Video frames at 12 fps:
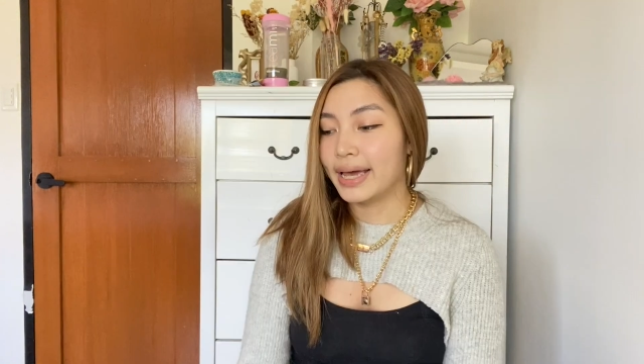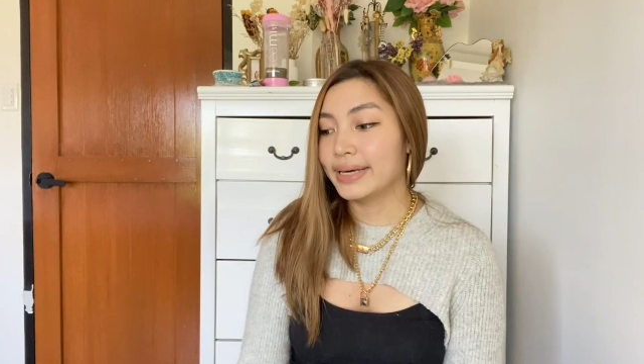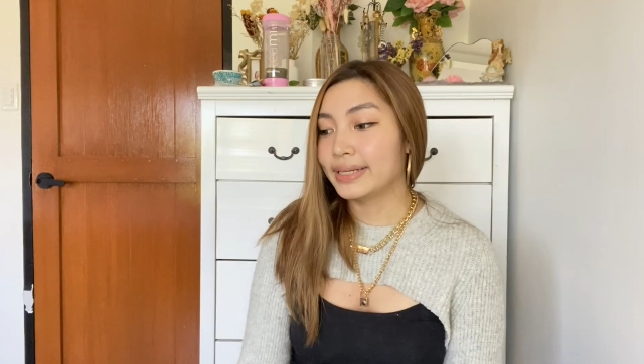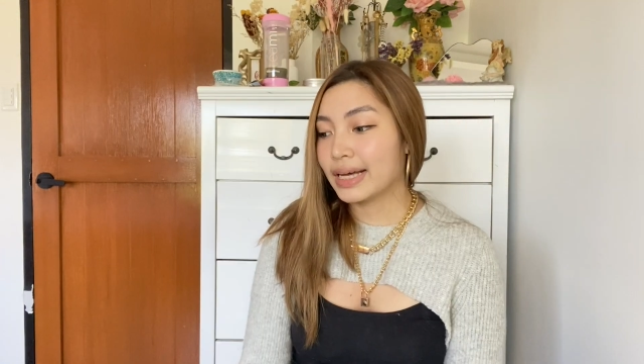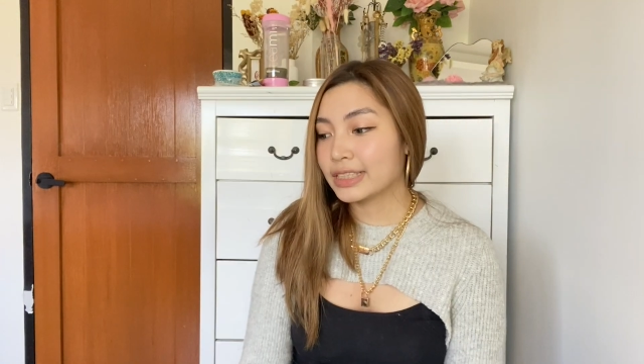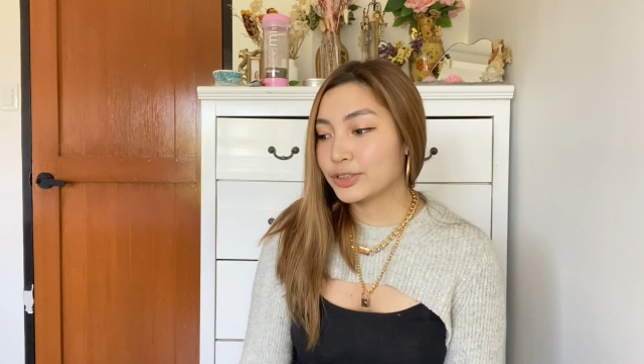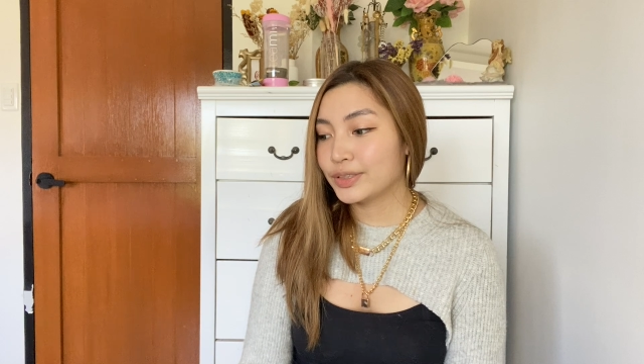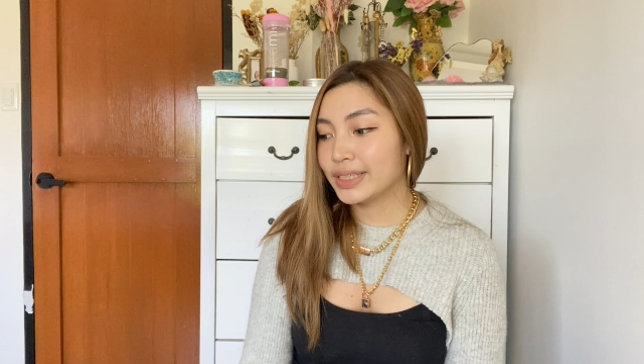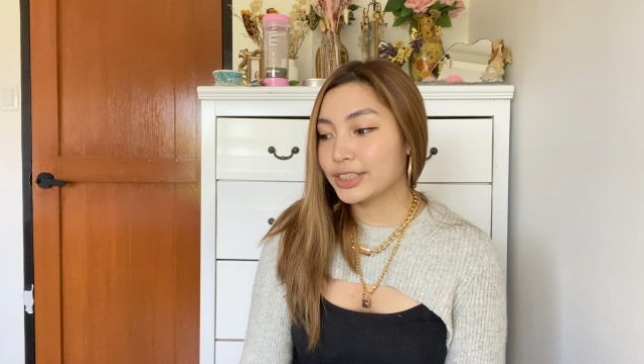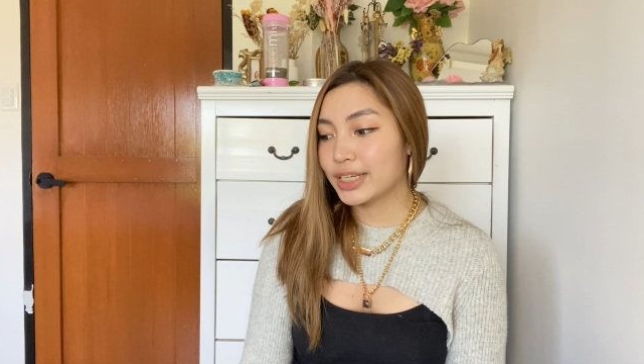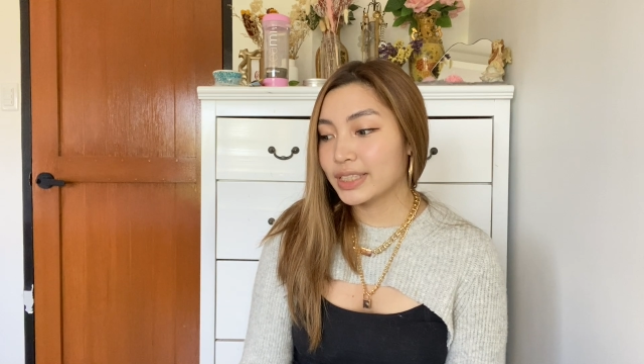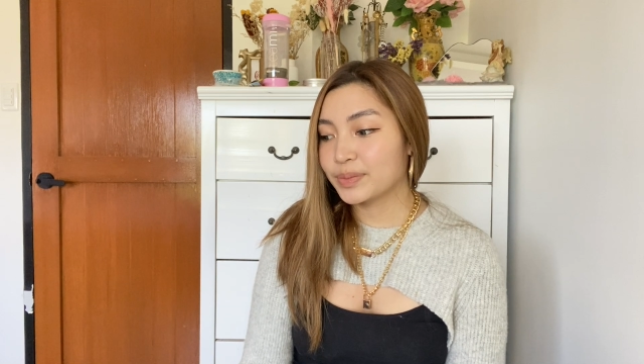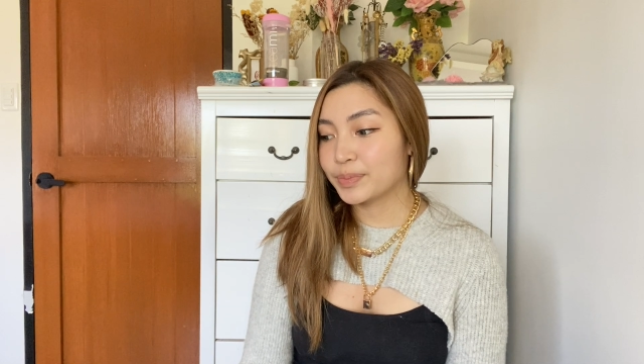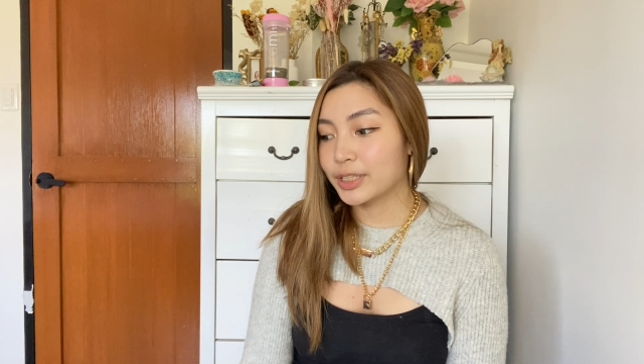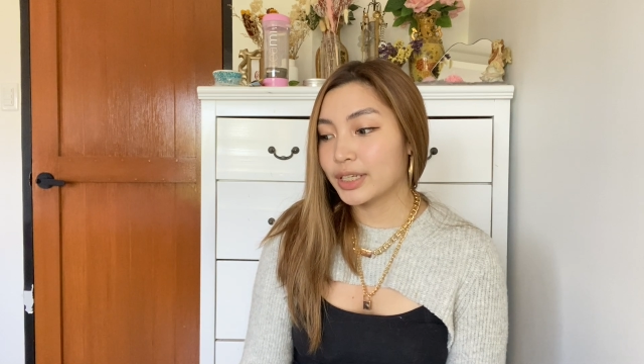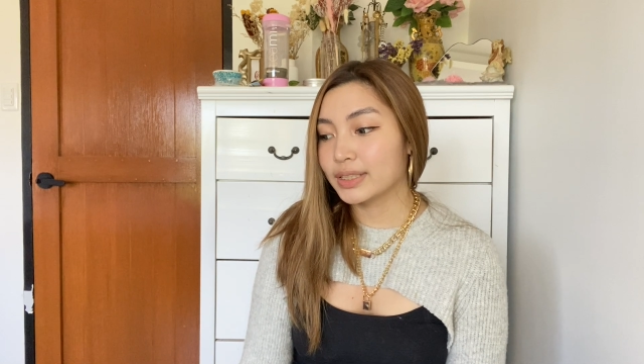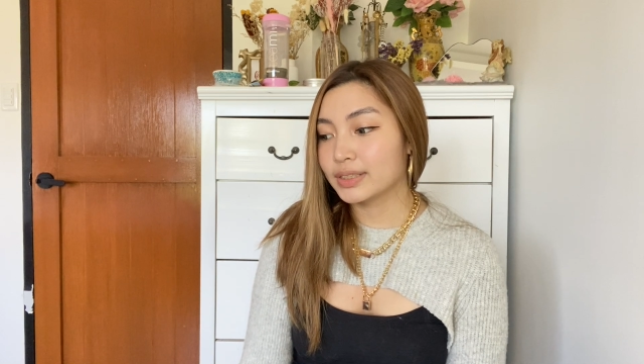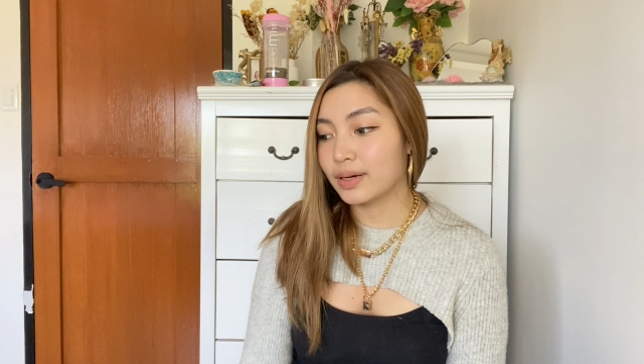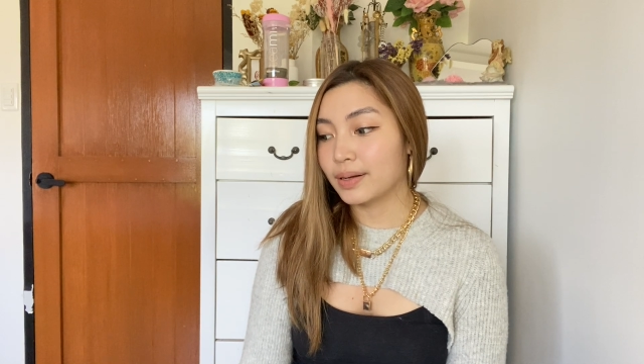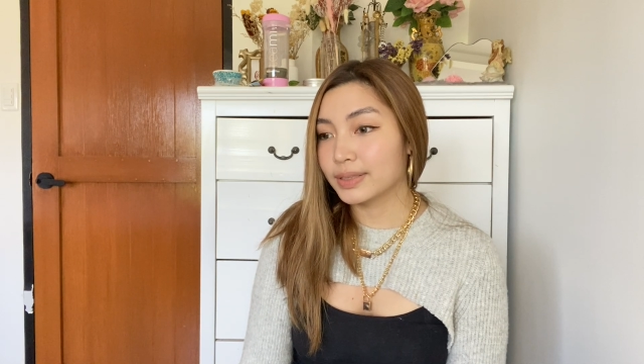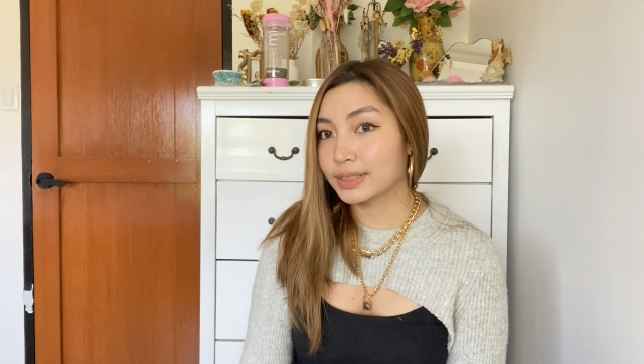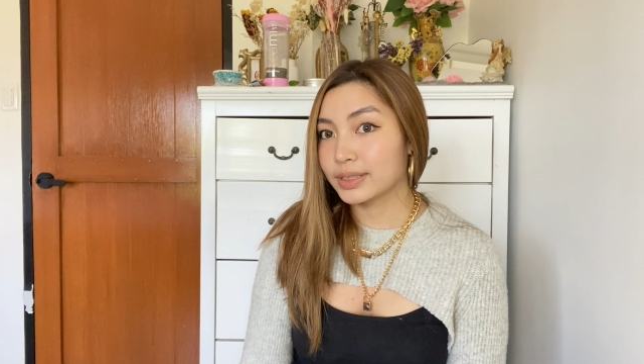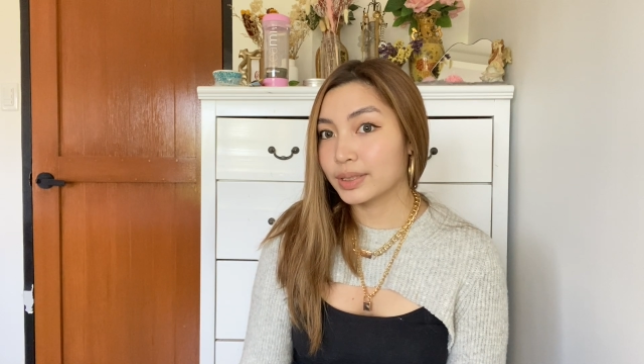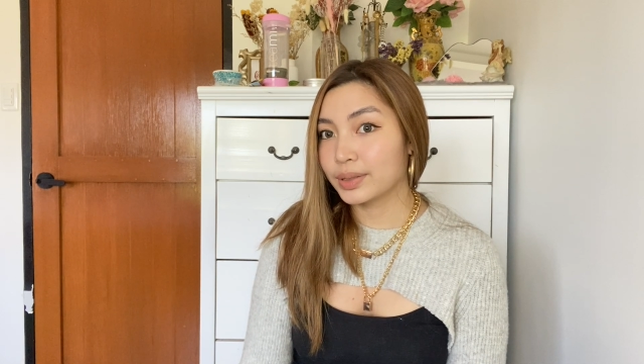And actually Jasper is
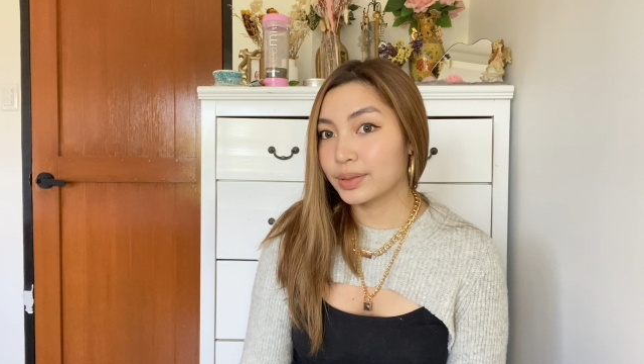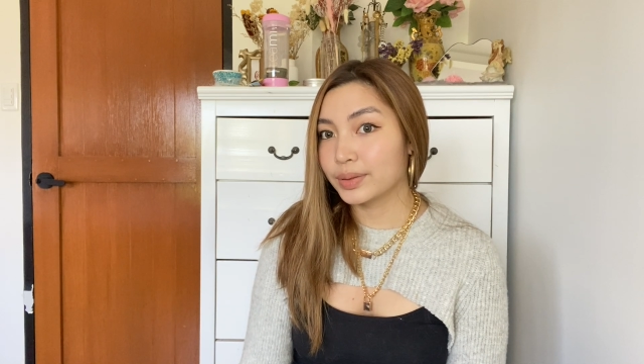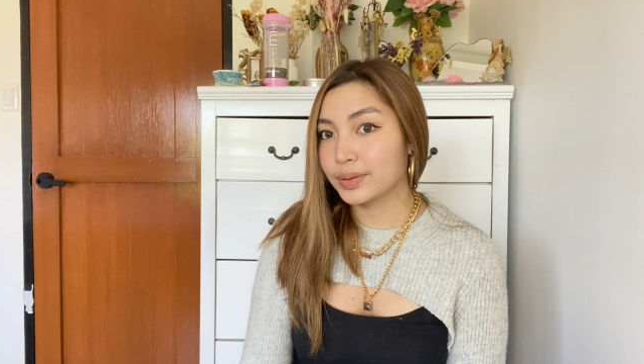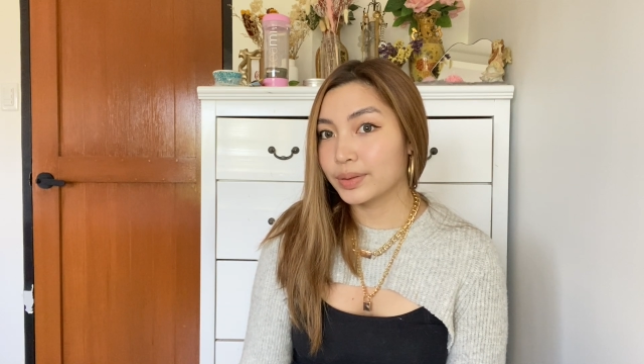also